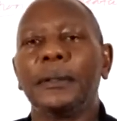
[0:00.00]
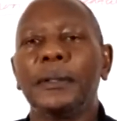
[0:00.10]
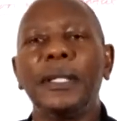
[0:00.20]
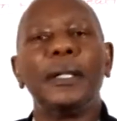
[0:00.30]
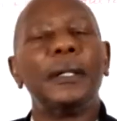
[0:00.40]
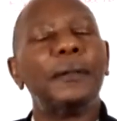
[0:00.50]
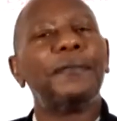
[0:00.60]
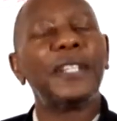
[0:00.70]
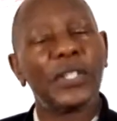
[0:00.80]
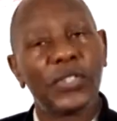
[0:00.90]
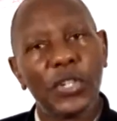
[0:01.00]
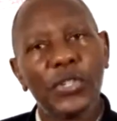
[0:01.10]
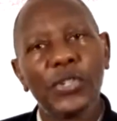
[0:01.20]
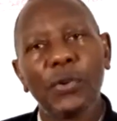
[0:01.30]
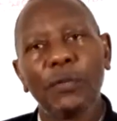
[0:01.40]
the various
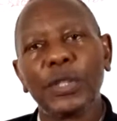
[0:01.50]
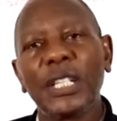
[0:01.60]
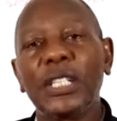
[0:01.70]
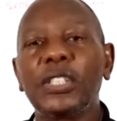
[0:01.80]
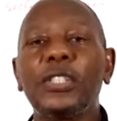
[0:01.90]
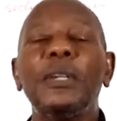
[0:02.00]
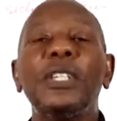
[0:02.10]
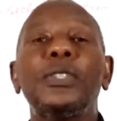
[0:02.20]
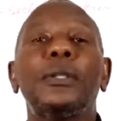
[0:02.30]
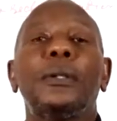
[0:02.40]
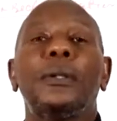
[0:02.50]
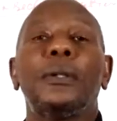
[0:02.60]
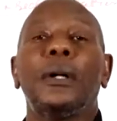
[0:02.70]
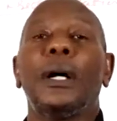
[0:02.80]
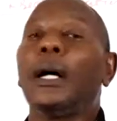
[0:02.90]
stages of water treatment.
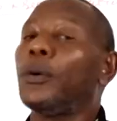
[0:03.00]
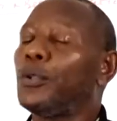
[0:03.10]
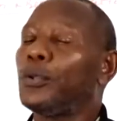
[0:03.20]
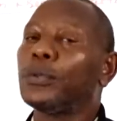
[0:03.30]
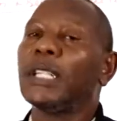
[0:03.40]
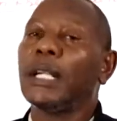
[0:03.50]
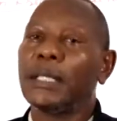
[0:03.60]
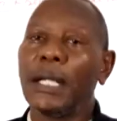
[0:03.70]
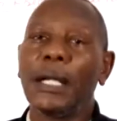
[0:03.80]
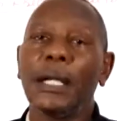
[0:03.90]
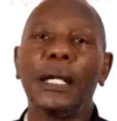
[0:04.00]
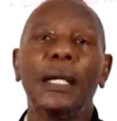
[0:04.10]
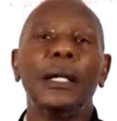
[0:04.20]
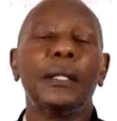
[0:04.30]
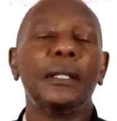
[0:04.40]
We looked at
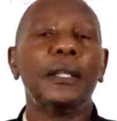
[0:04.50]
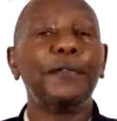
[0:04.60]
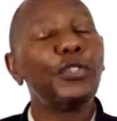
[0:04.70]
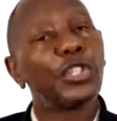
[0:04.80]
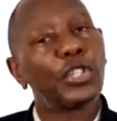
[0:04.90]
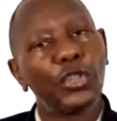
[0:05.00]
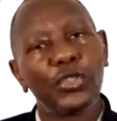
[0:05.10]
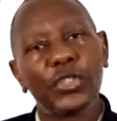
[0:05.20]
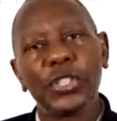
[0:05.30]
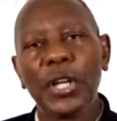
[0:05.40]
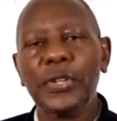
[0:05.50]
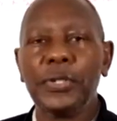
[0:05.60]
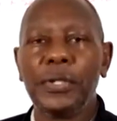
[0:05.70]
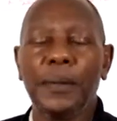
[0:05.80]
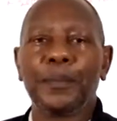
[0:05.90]
the filtration
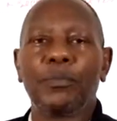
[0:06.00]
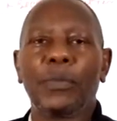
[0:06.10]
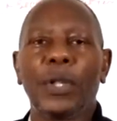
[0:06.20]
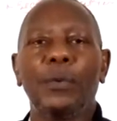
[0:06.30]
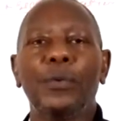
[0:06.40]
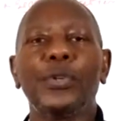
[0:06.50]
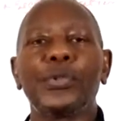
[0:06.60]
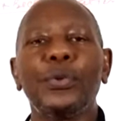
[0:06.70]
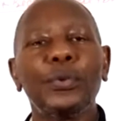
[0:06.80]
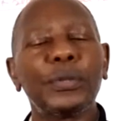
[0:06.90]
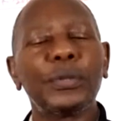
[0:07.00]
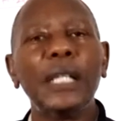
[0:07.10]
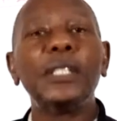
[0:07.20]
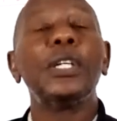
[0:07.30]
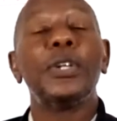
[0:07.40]
stage. We also looked
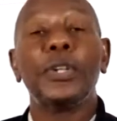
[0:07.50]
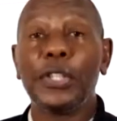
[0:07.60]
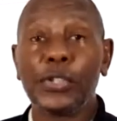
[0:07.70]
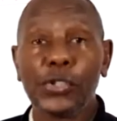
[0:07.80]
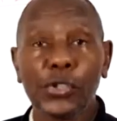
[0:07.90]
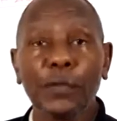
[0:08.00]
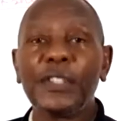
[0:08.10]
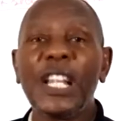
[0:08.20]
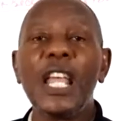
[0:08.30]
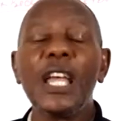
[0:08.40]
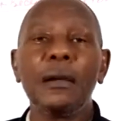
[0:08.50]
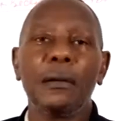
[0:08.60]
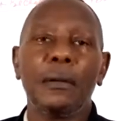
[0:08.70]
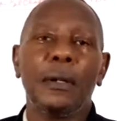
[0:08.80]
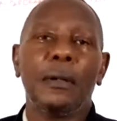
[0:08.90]
at the
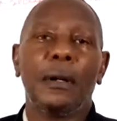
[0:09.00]
softening